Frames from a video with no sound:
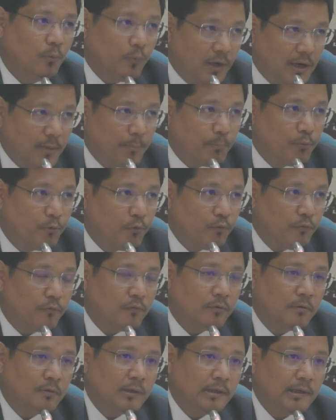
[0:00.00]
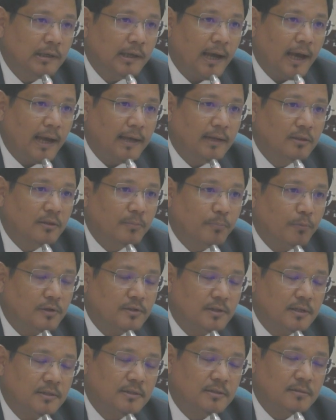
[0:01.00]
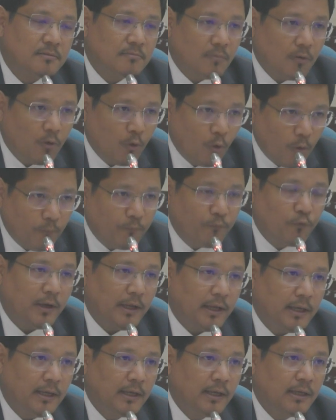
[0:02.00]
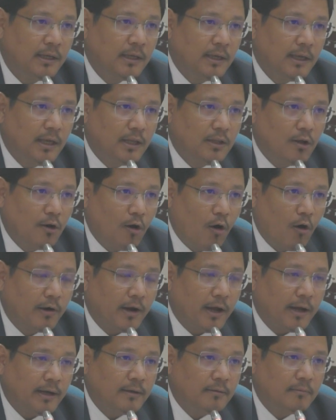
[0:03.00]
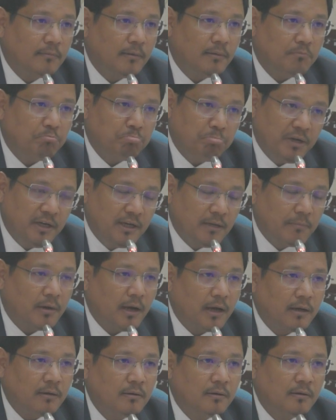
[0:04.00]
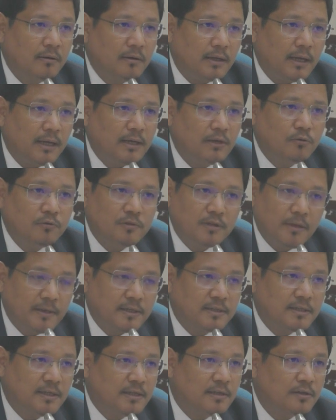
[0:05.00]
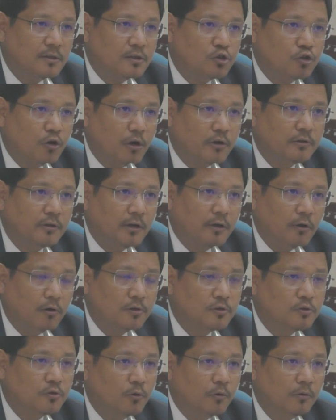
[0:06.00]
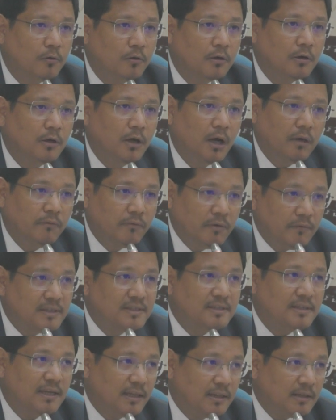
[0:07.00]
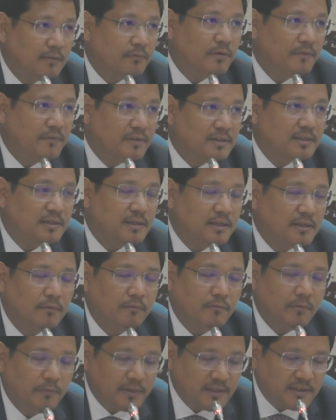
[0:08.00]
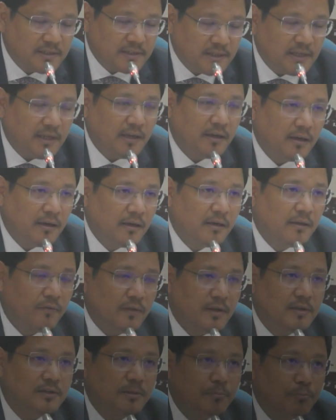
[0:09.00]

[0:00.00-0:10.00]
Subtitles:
will improve, and in the process, hopefully, in the long run, medium run, and to some extent in the short run also, we will see things